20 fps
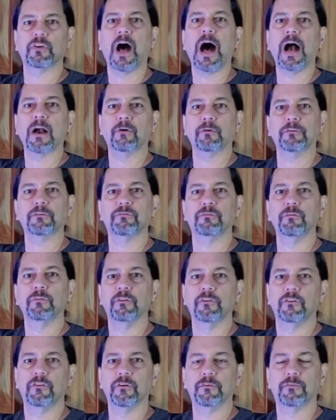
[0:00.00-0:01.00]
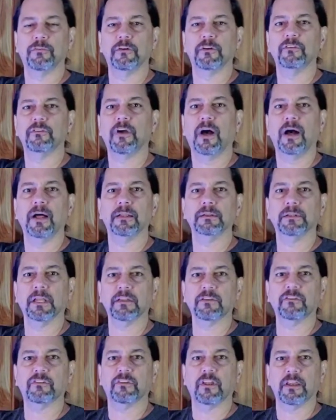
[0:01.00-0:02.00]
toggle through the different
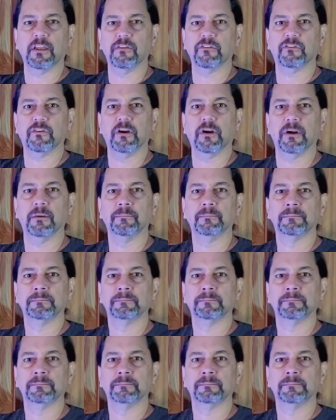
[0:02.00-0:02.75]
light settings here.